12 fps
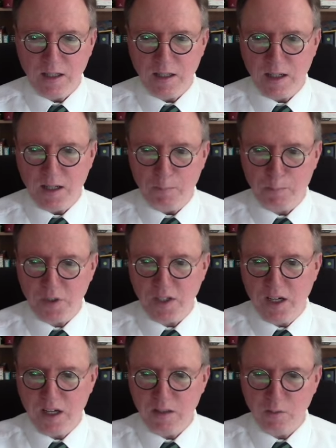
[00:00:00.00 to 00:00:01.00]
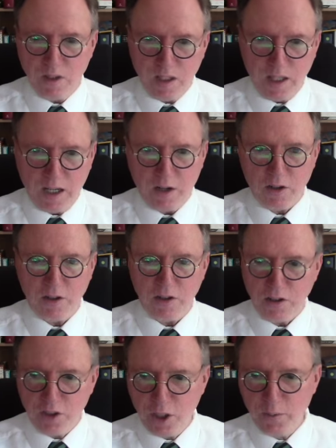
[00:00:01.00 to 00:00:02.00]
uh, beyond our
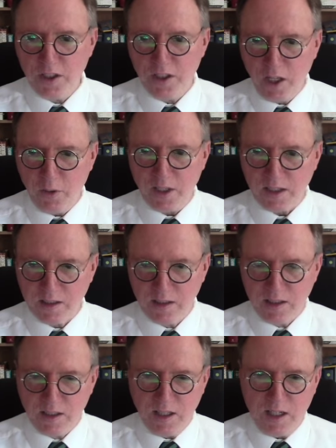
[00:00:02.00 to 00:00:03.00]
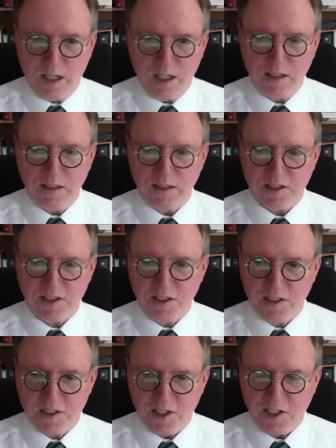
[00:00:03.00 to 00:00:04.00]
human knowing, uh,
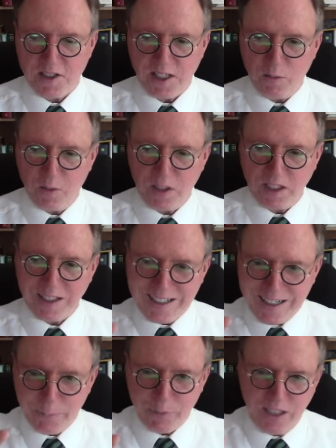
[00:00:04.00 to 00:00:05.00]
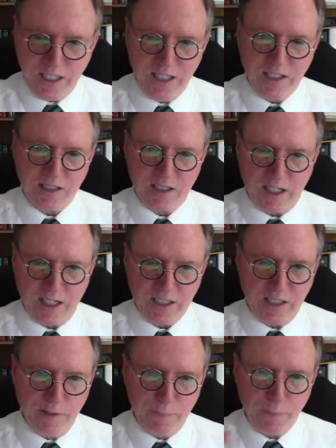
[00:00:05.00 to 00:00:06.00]
such that we can comprehend God
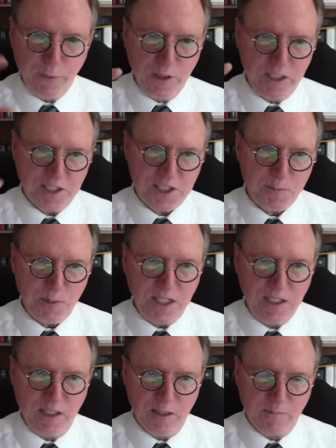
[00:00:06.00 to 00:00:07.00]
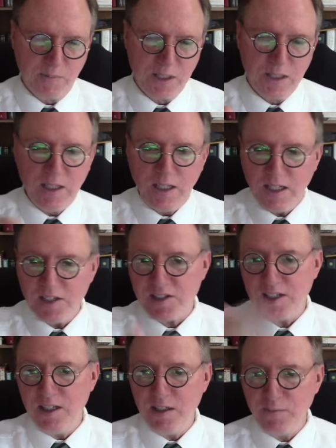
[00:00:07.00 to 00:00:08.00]
and fully explain Him. He
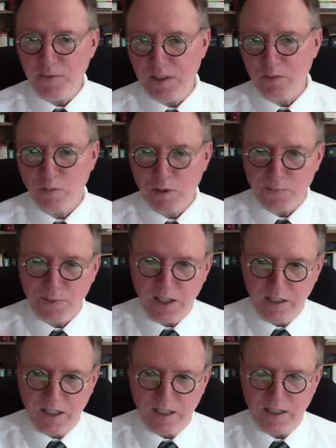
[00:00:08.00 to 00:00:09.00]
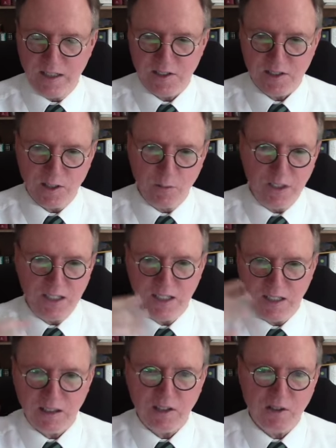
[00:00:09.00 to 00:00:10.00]
is infinite. We're finite. And so we
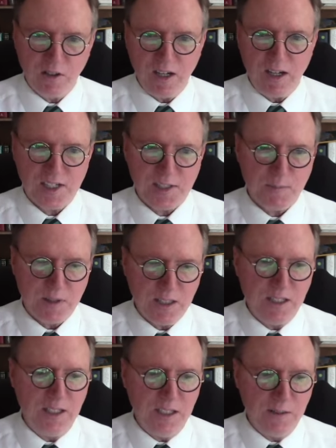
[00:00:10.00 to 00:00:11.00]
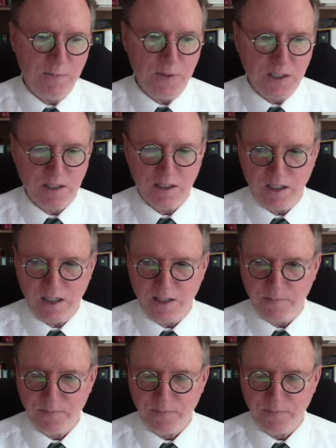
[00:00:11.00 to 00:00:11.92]
cannot grasp the infinite God.